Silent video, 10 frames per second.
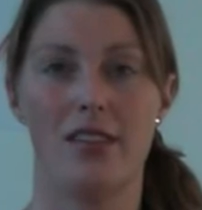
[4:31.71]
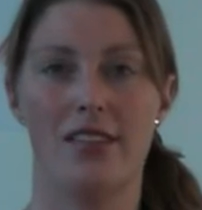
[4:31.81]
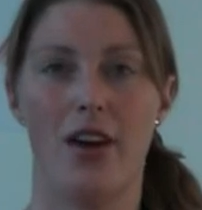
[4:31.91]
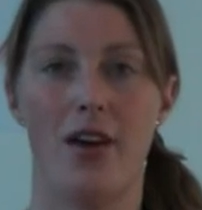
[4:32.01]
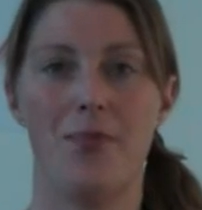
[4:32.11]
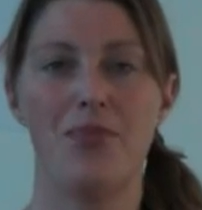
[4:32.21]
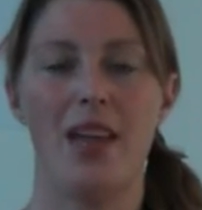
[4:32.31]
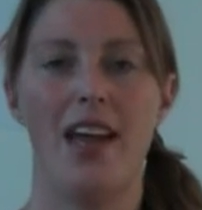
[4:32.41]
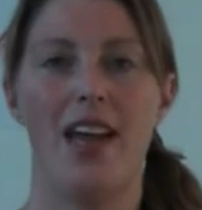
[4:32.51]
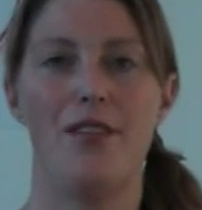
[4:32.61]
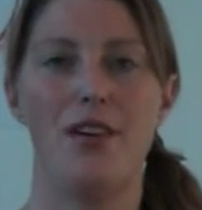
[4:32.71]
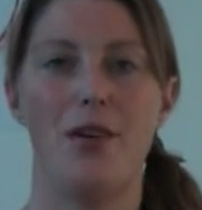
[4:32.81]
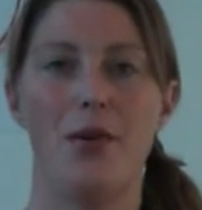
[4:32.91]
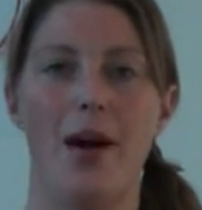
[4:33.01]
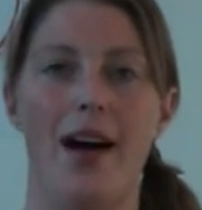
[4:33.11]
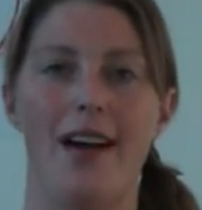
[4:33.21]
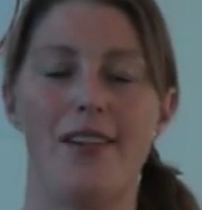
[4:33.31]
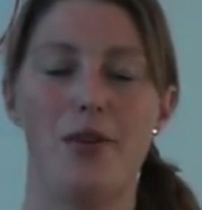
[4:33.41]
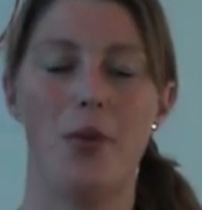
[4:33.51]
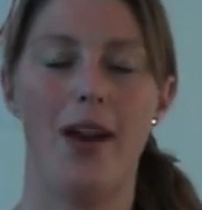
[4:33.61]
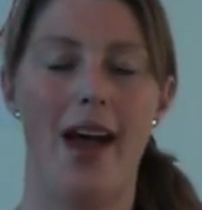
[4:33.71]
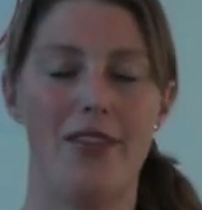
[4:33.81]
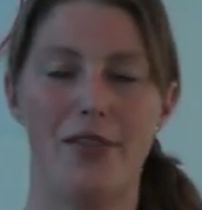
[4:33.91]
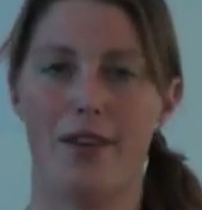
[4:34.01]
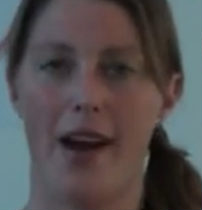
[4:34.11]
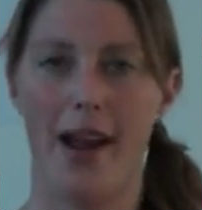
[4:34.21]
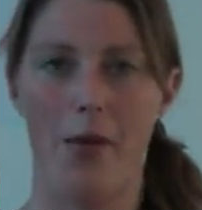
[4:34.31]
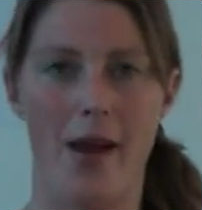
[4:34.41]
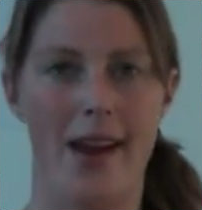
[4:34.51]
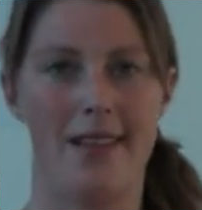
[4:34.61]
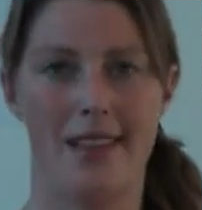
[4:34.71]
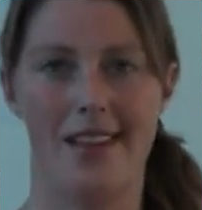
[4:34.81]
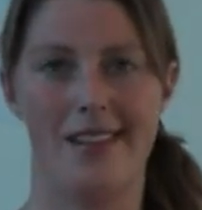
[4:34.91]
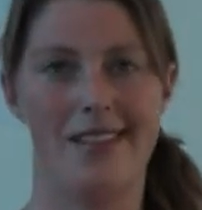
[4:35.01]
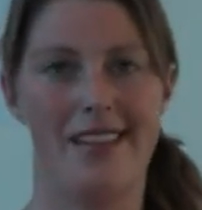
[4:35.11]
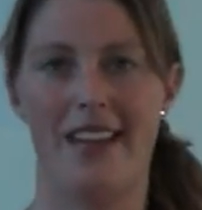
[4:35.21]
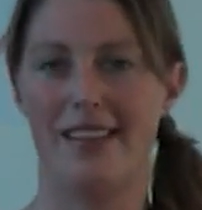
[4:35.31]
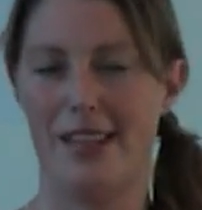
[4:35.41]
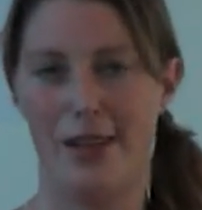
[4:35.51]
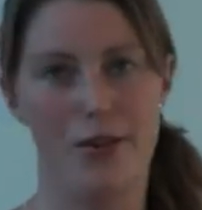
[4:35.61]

So if you want to have a Friday wedding, then that's it.